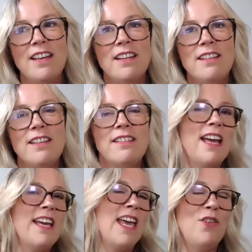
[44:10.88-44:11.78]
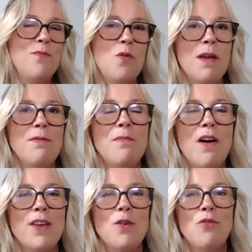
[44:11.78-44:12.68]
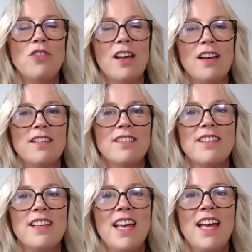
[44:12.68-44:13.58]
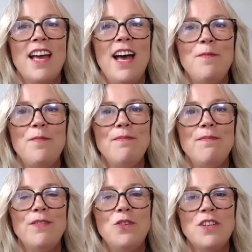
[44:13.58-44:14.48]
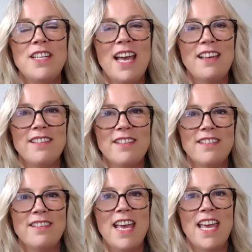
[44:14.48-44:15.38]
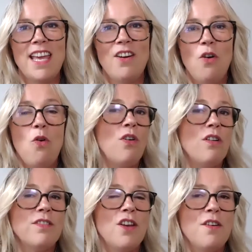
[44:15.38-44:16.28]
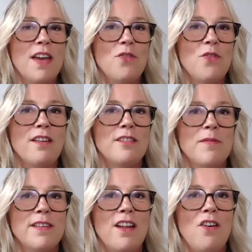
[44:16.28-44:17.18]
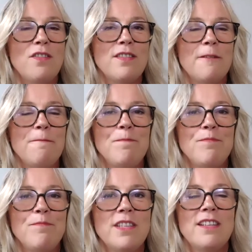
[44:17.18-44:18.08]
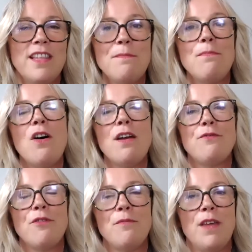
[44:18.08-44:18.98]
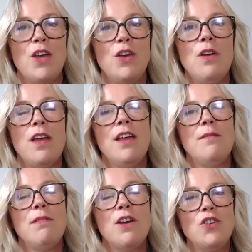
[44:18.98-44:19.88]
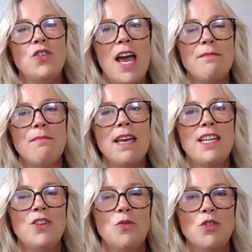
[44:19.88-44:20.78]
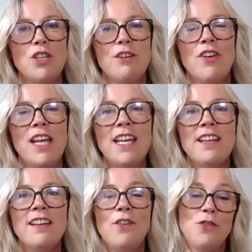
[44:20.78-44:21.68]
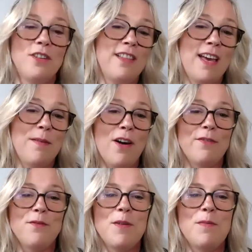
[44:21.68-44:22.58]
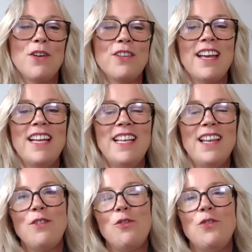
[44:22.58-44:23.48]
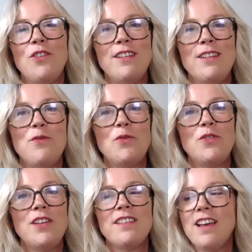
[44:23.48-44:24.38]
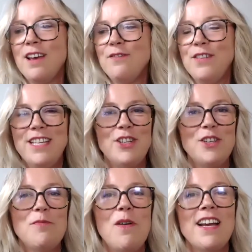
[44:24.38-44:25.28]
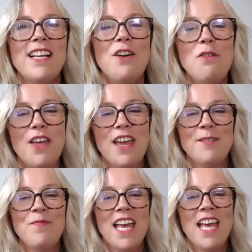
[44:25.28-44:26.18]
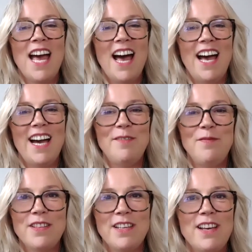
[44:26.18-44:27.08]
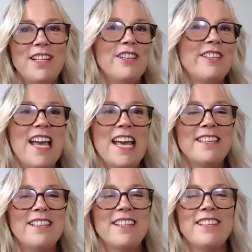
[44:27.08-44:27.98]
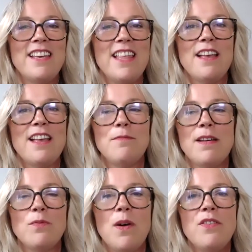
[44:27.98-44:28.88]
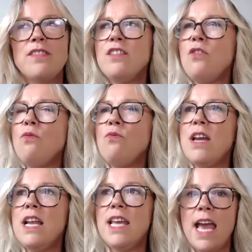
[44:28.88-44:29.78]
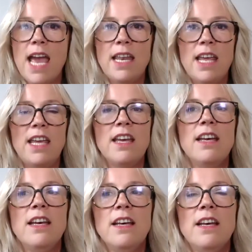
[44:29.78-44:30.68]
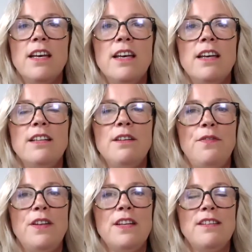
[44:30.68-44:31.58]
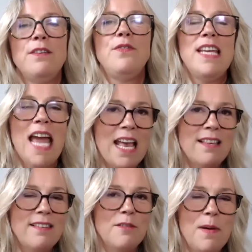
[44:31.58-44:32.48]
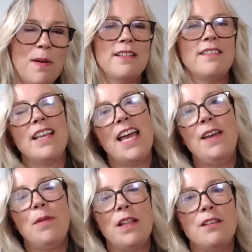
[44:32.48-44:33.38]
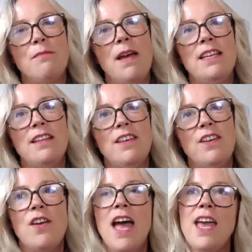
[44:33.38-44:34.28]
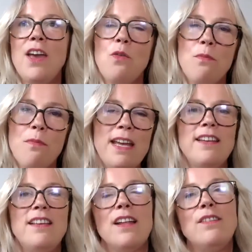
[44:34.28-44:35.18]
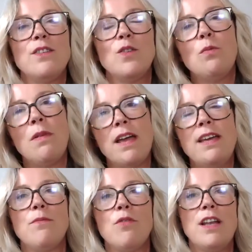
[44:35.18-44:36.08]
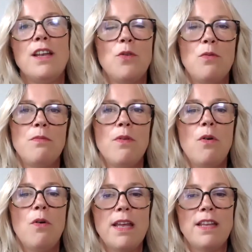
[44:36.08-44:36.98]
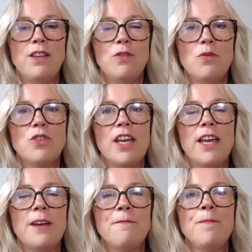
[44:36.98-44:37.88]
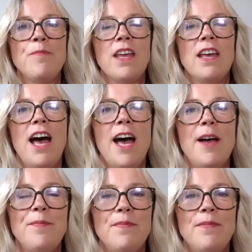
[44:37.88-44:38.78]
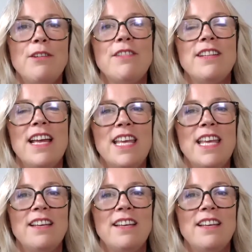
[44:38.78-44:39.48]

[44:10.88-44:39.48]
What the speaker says: does that get you more people buying your products? Do the test and see, or survey your customers and ask them, did they buy from you because you had made in Yorkshire on it, or did they buy from you because they loved your 1940s vintage inspired clothing? So just test and see. That's the best way. There's not really any definitive, yes, it's better to label as made in the UK or made in London or made in Britain or made in Yorkshire. There isn't any